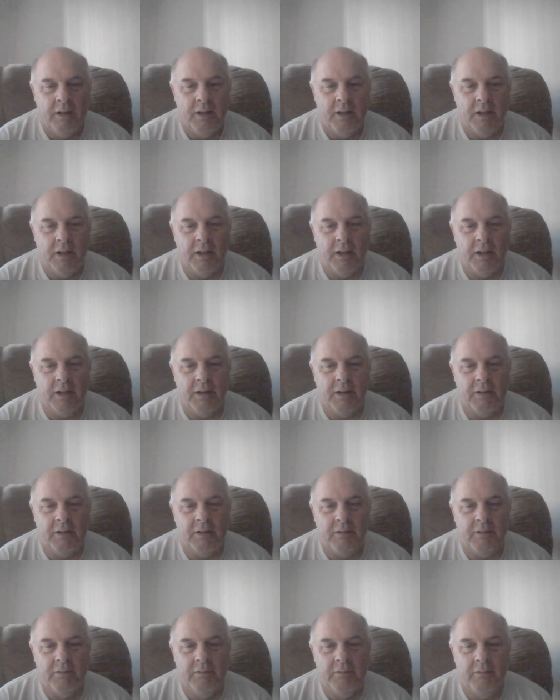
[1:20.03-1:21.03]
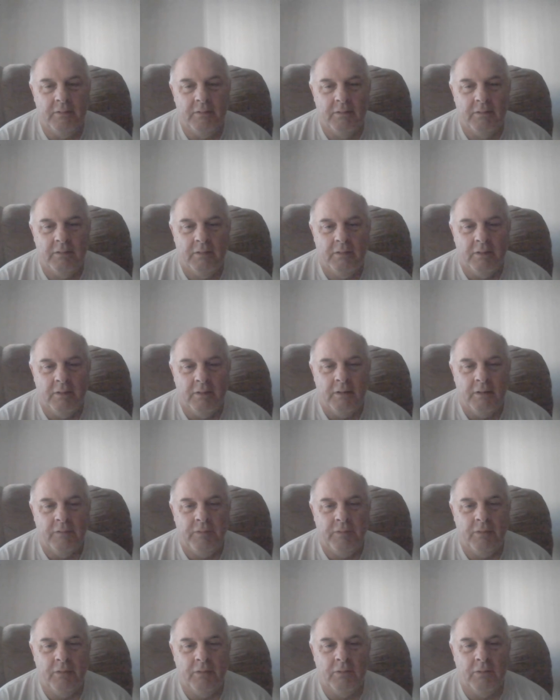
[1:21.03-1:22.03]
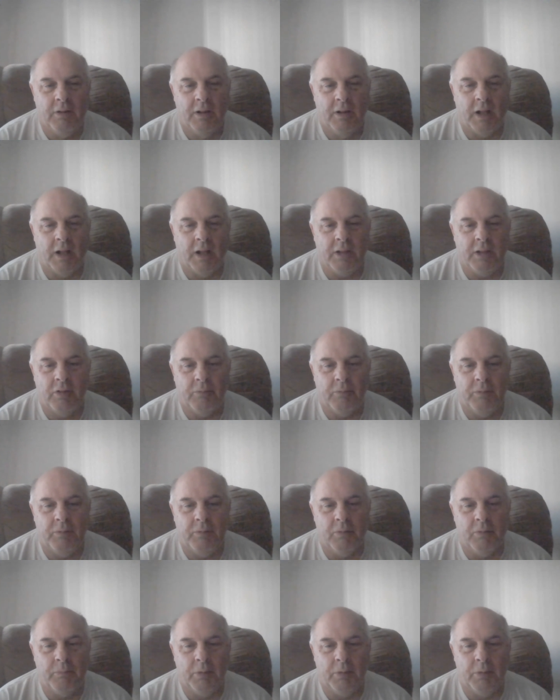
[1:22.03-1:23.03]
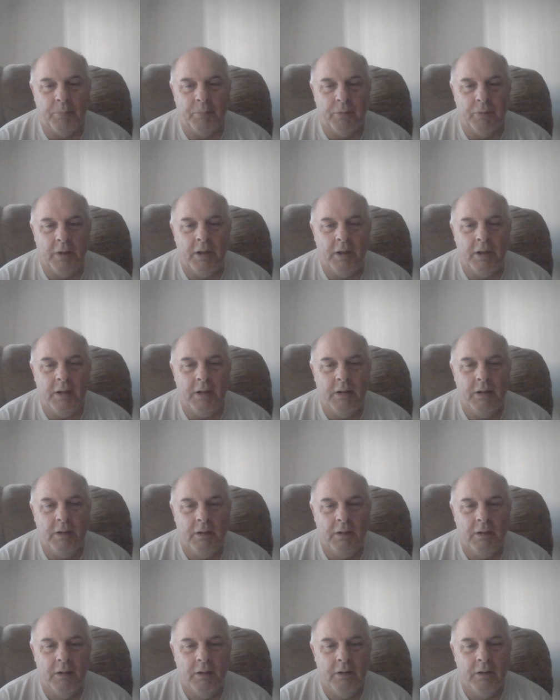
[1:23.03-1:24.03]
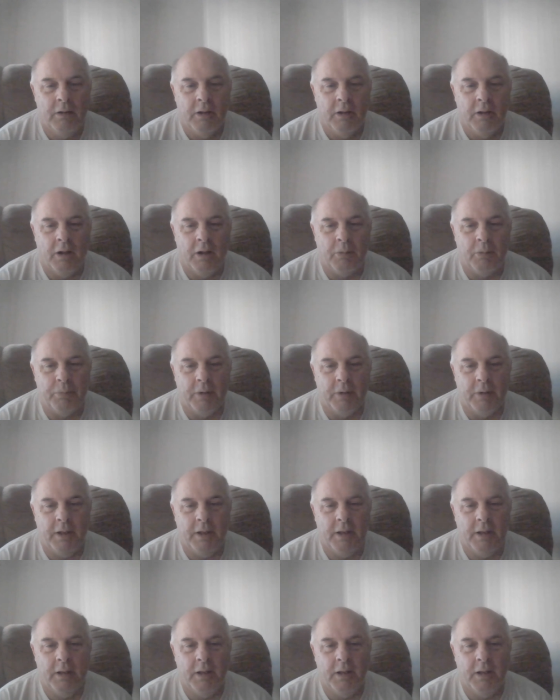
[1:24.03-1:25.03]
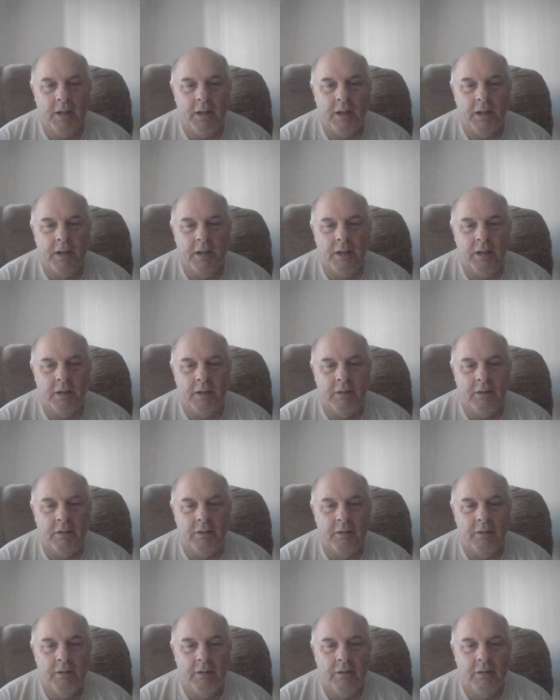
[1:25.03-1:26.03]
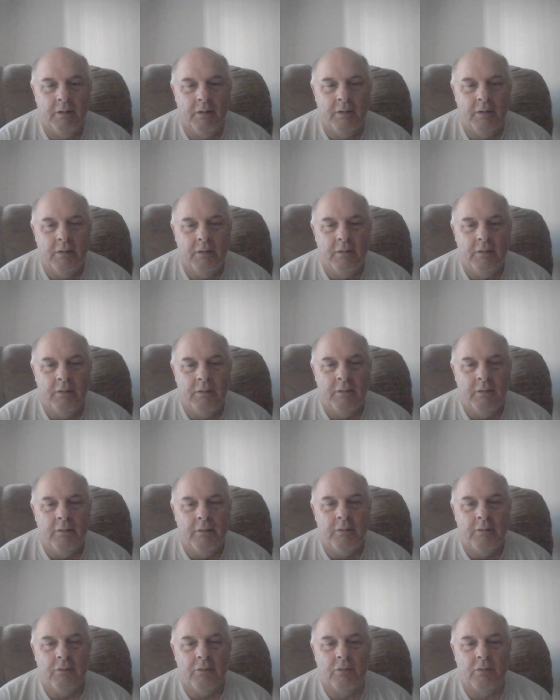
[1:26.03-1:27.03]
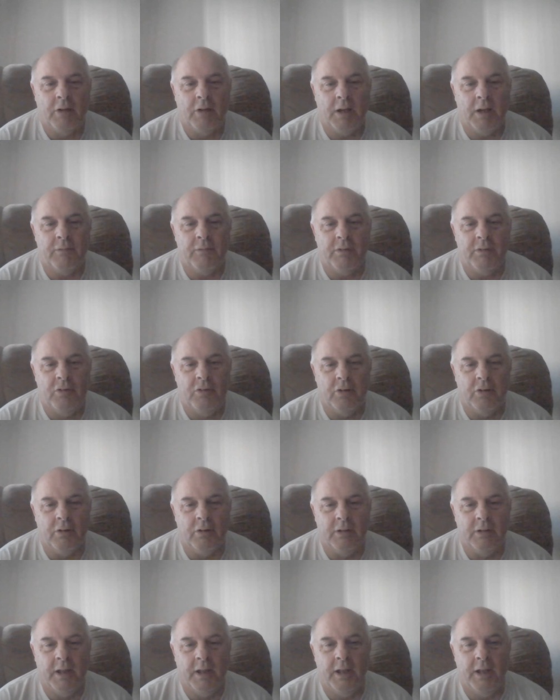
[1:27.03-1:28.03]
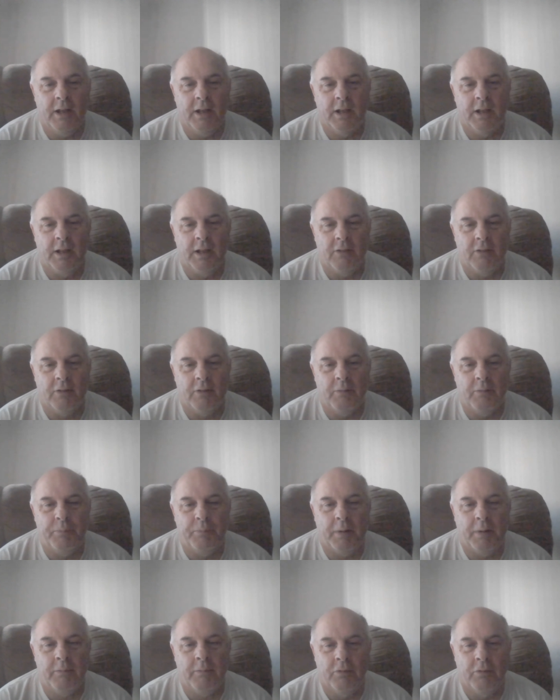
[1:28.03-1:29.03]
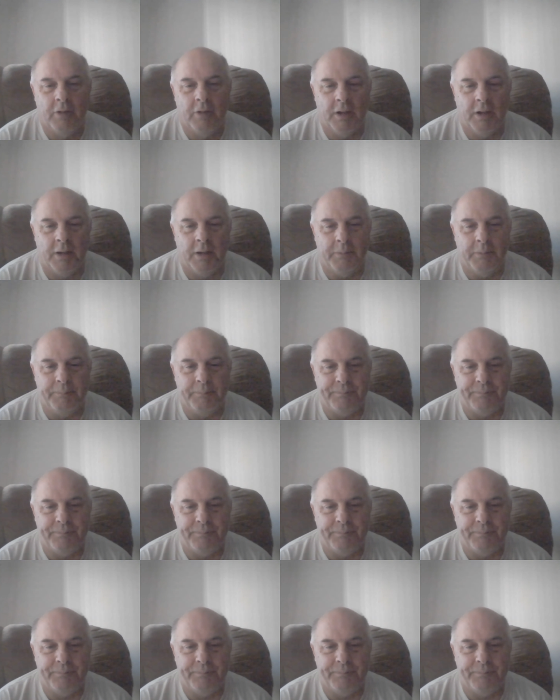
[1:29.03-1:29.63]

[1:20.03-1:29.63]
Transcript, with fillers: And if you got something you want me to play, I'll play it. And it's kind of a chill day because I'm probably just gonna